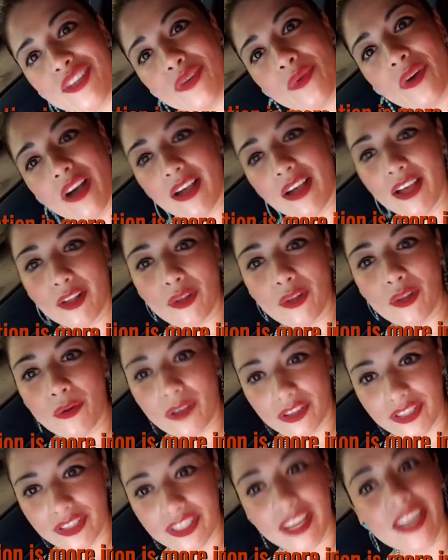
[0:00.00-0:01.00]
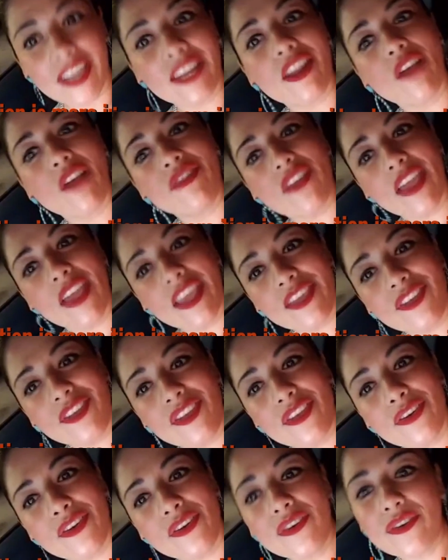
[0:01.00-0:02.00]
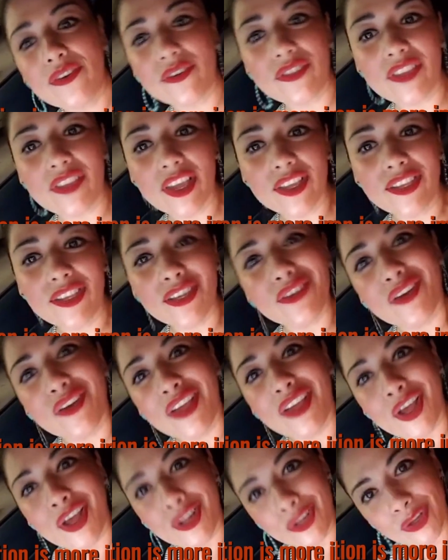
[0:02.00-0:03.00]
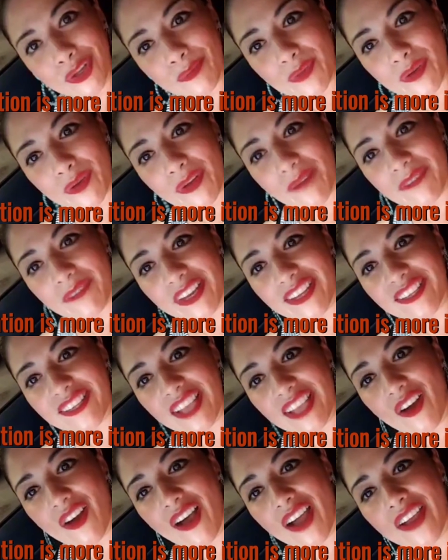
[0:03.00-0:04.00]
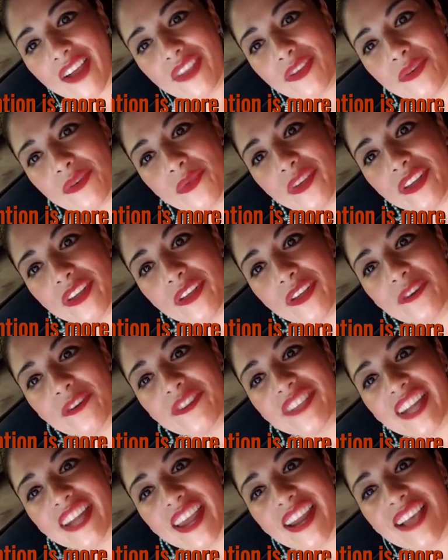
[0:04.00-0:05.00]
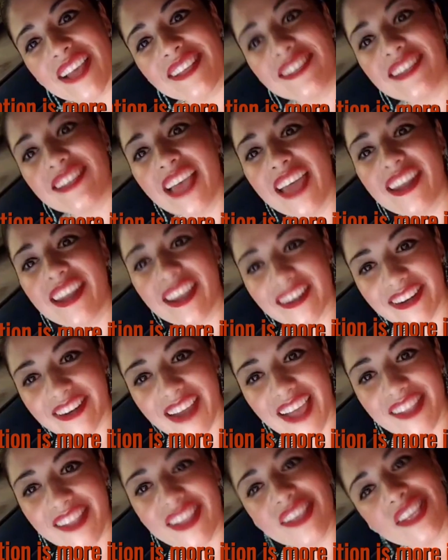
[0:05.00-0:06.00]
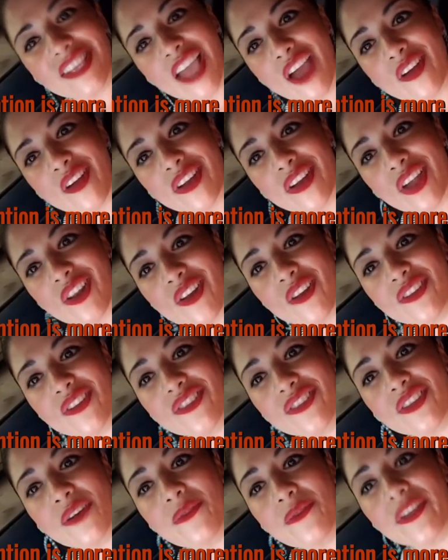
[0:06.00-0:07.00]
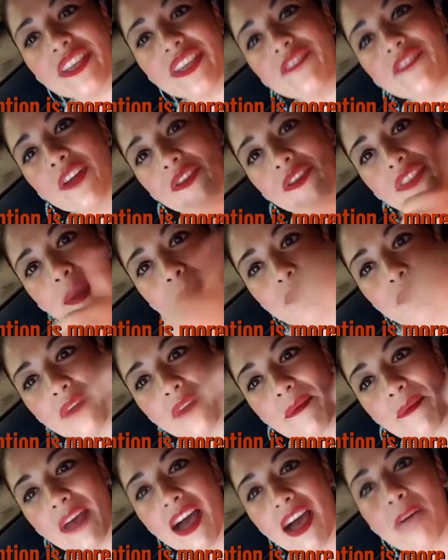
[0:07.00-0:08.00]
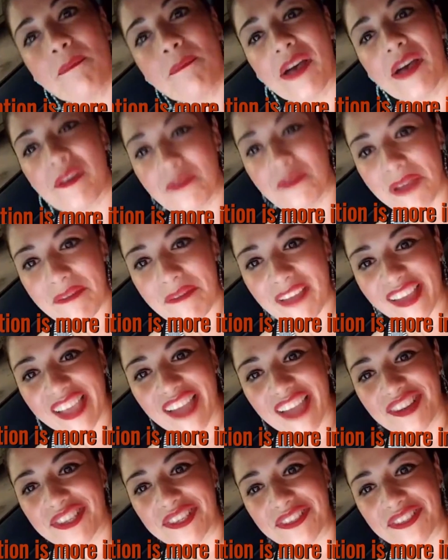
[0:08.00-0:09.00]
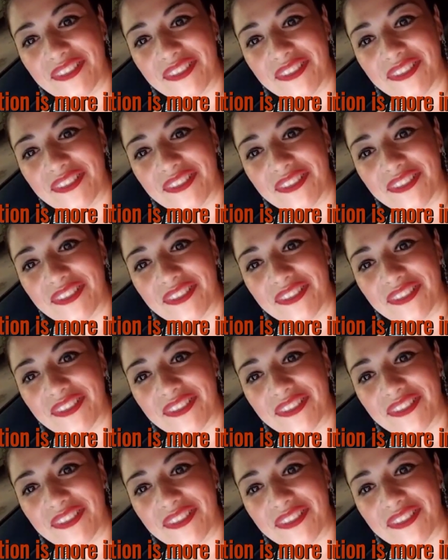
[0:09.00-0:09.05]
LOL stunning. Thank you. Thank you. Lupe Ramirez, how are you? Ricky Contreras, Ted Hernandez, Aaron Alonso, Ricky Flo, thumbs right up, right back at you.